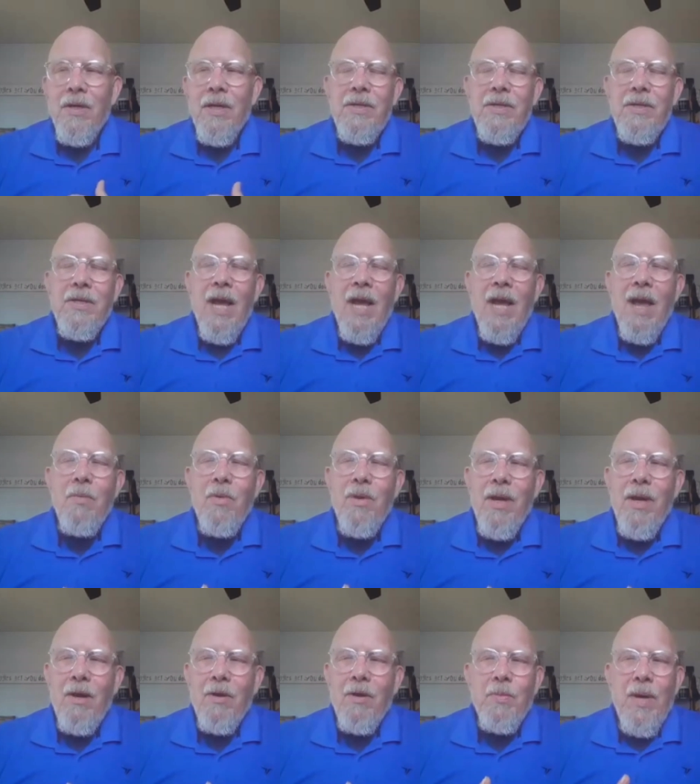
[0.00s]
During a time
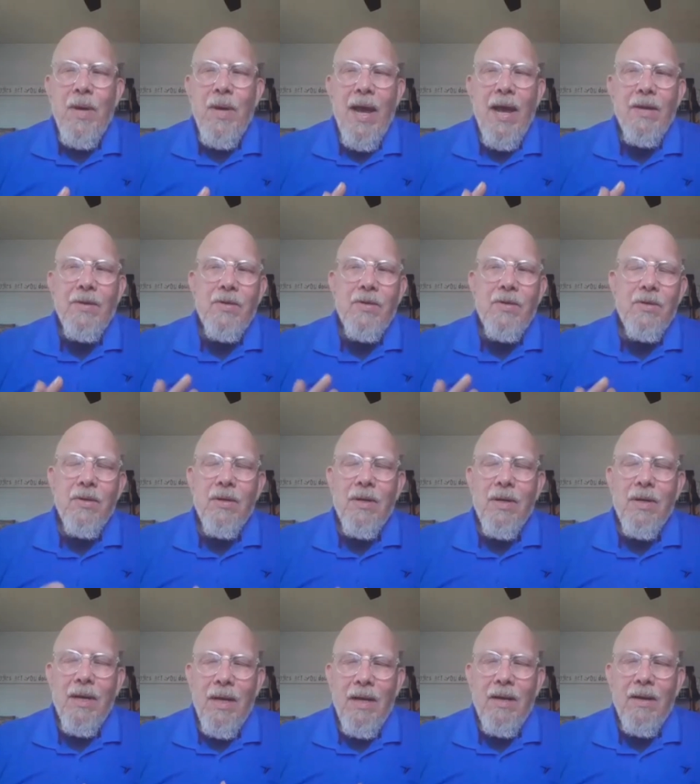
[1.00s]
when I was
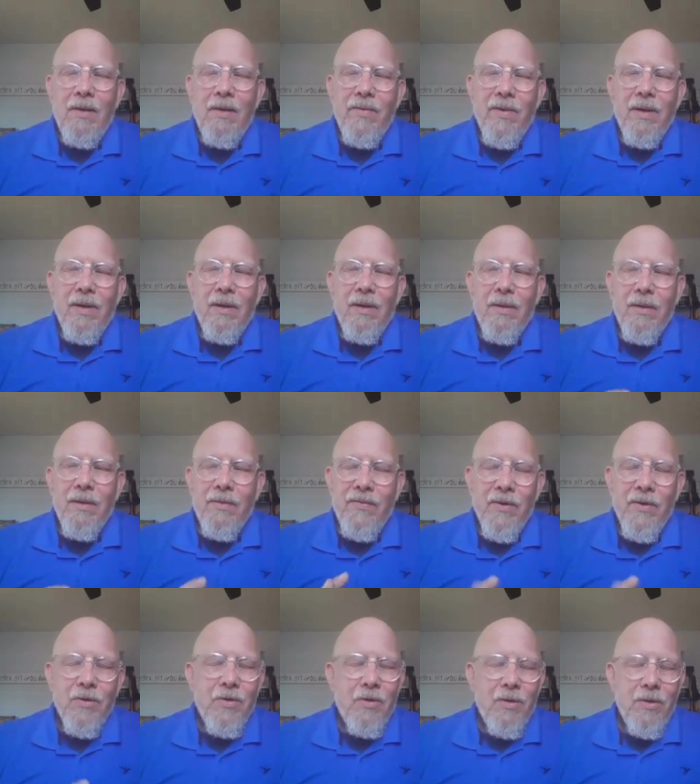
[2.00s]
pastor of the
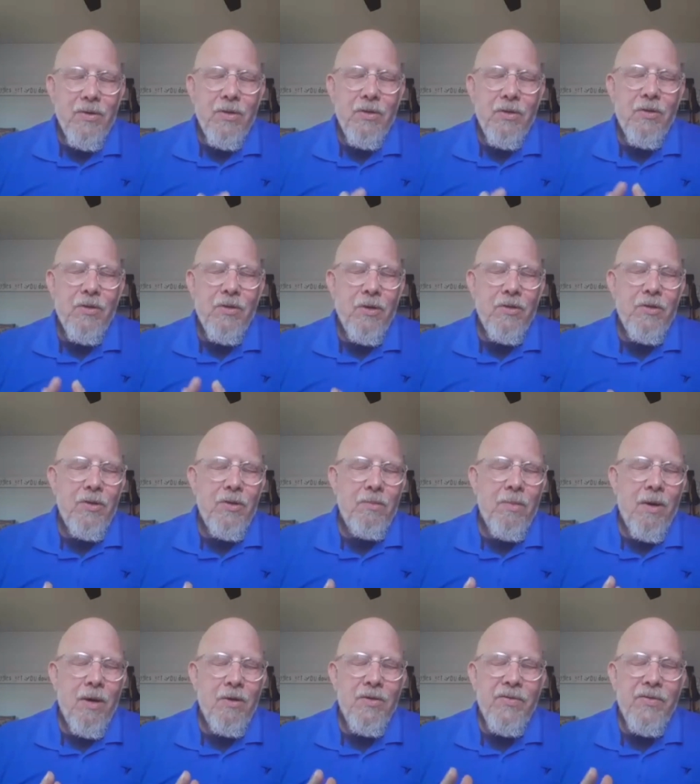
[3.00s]
First Christian Church in
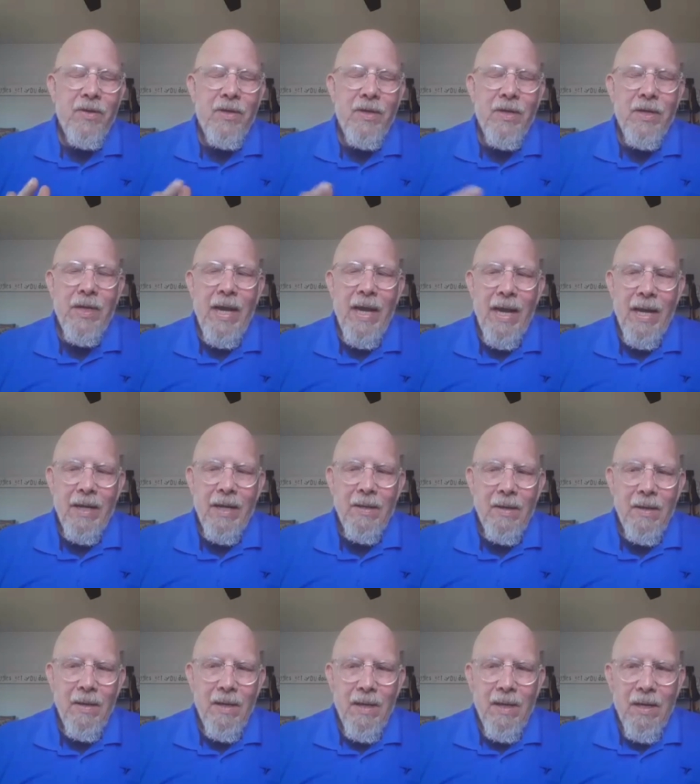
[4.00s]
Martinsville,
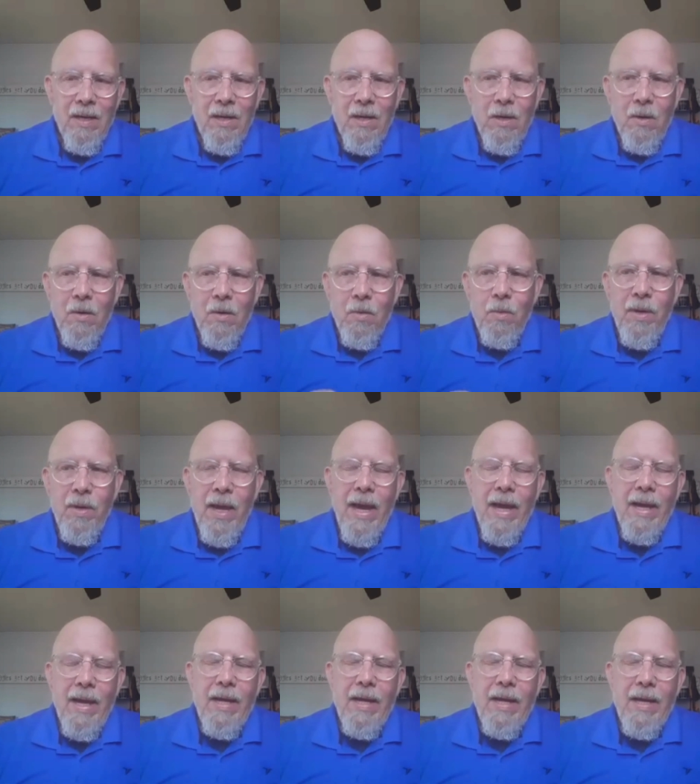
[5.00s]
Indiana, we
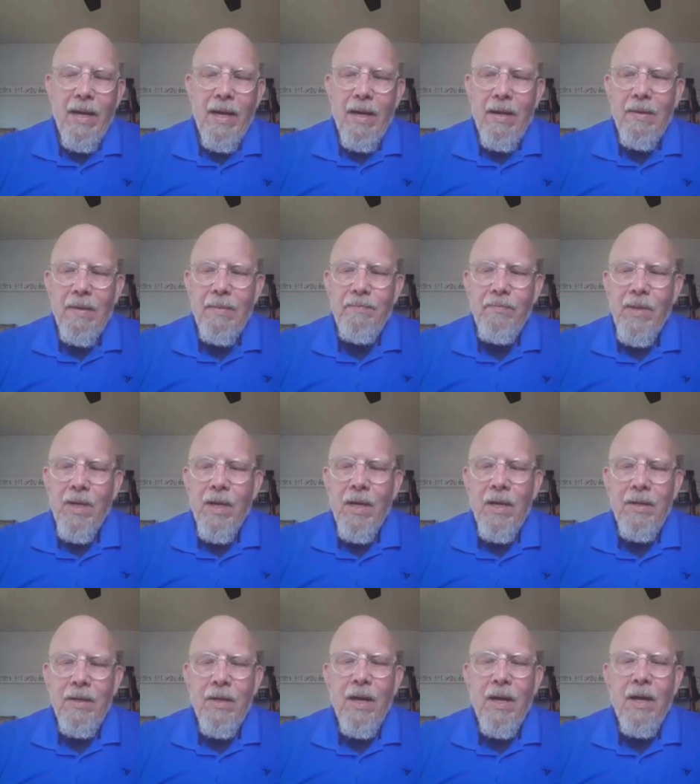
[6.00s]
had a
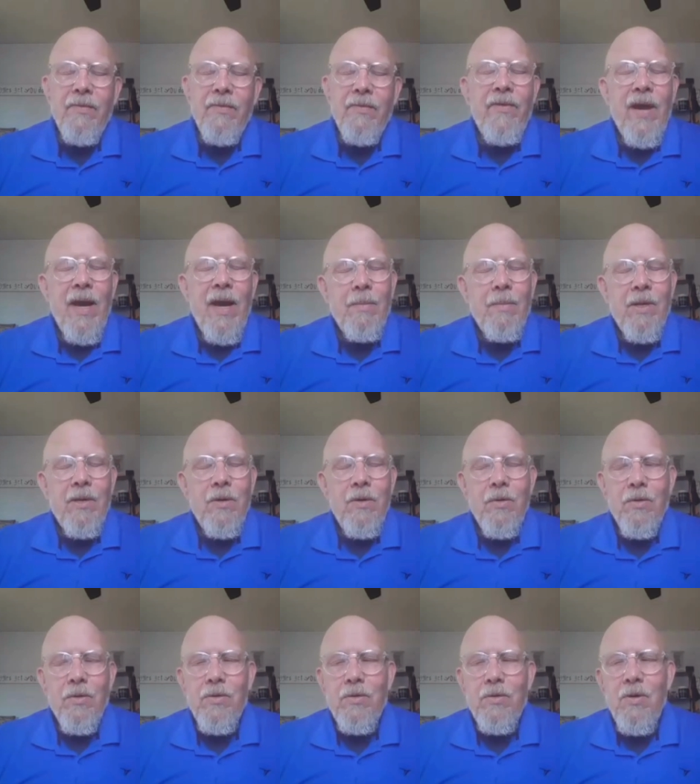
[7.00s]
young family
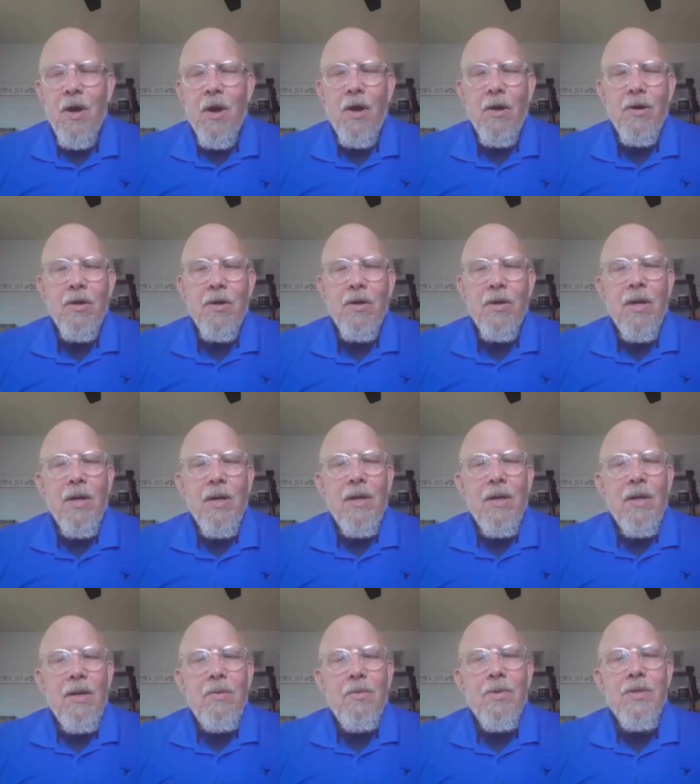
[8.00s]
whose daughter
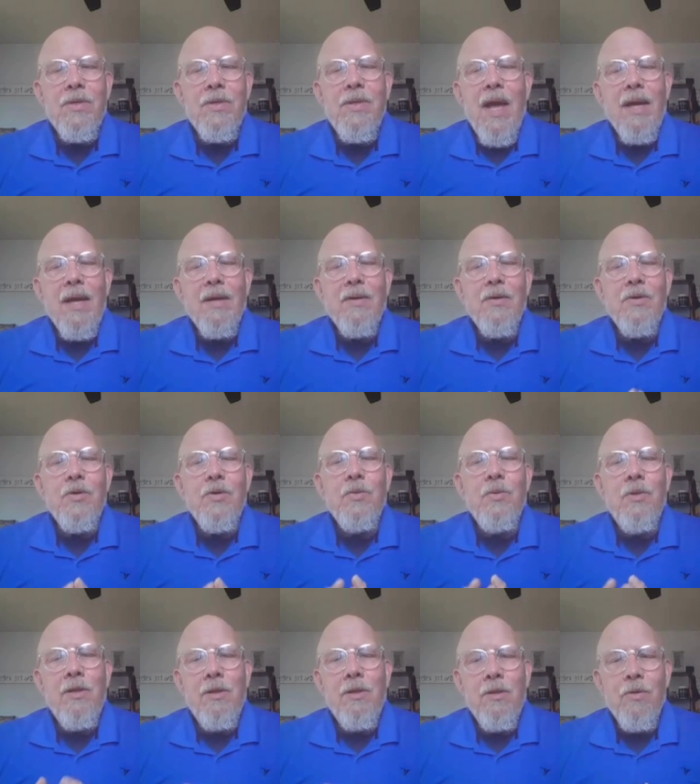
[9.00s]
was diagnosed
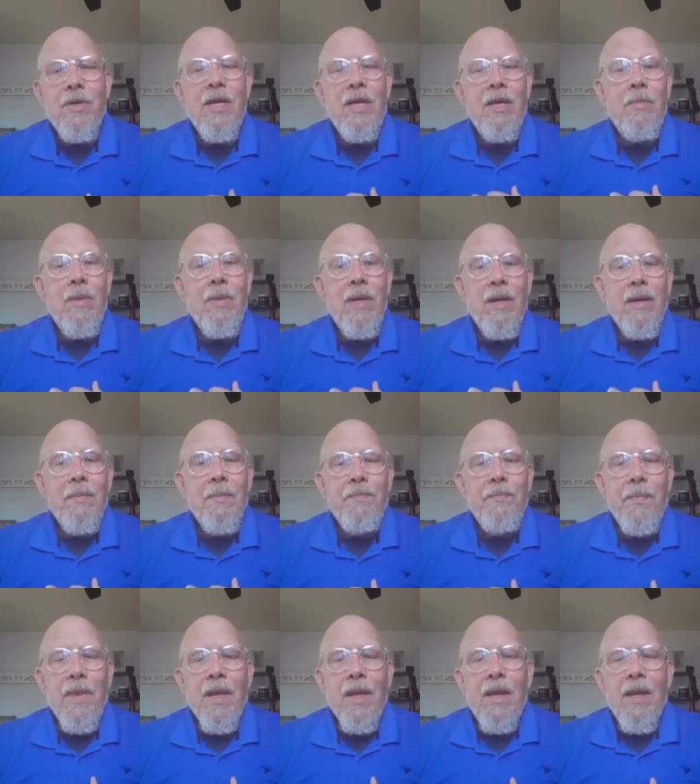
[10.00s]
with leukemia.
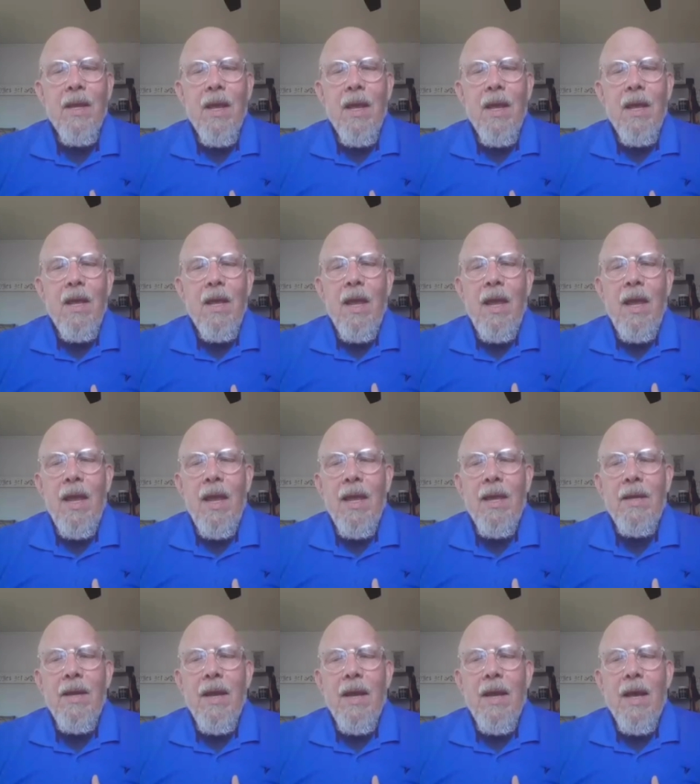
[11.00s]

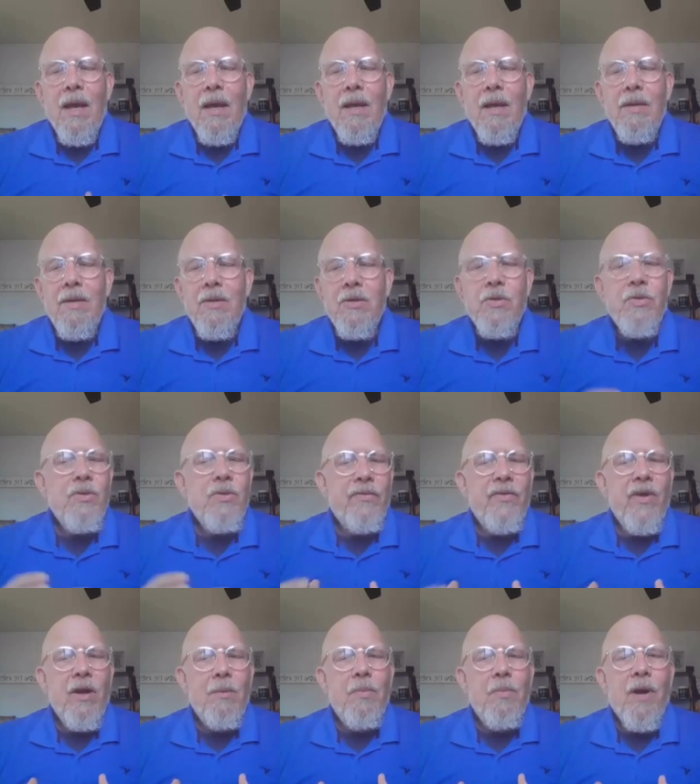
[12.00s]
And this was a
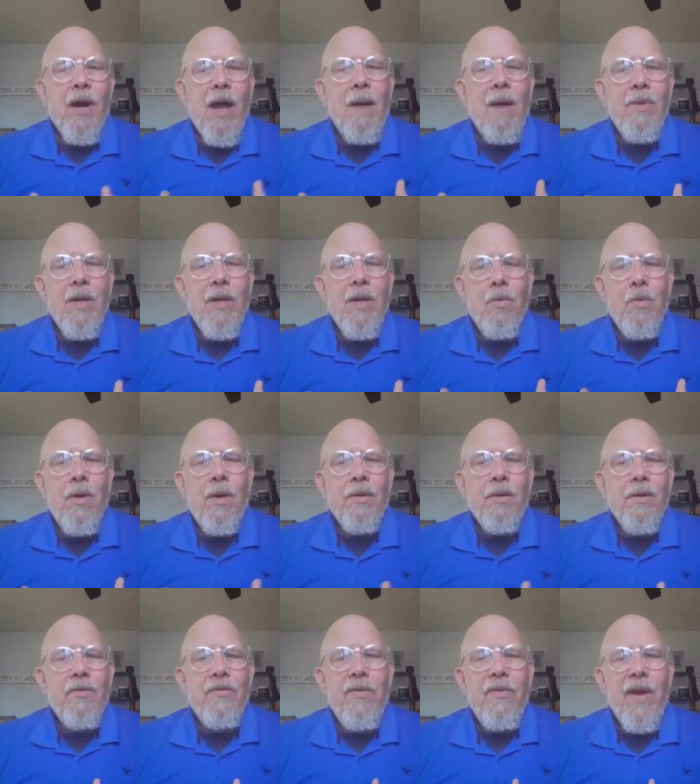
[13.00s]
very prominent, well
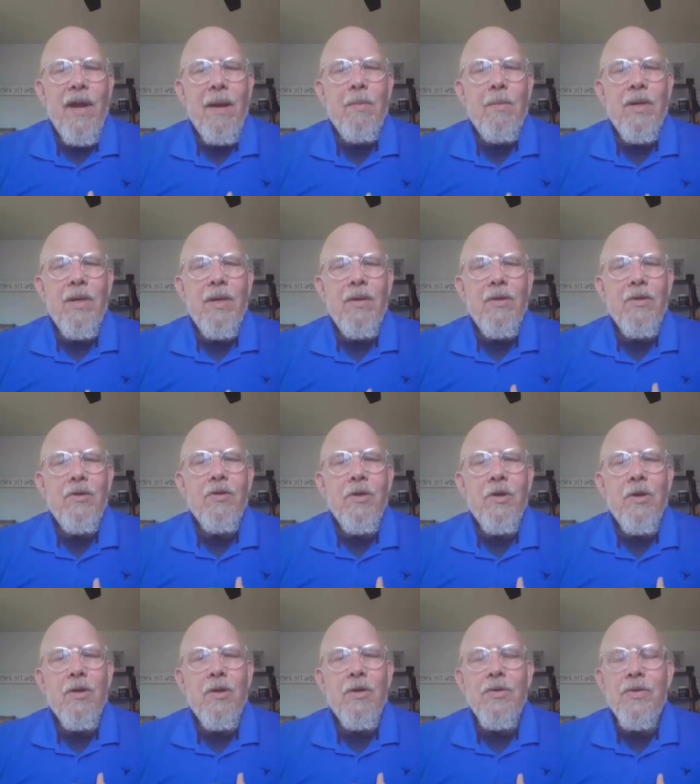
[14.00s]
known family in the
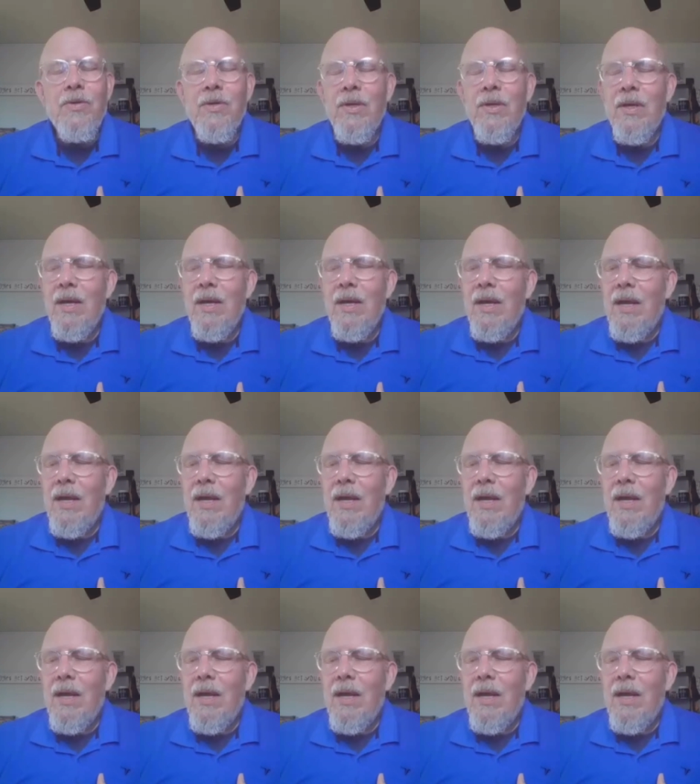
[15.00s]
church.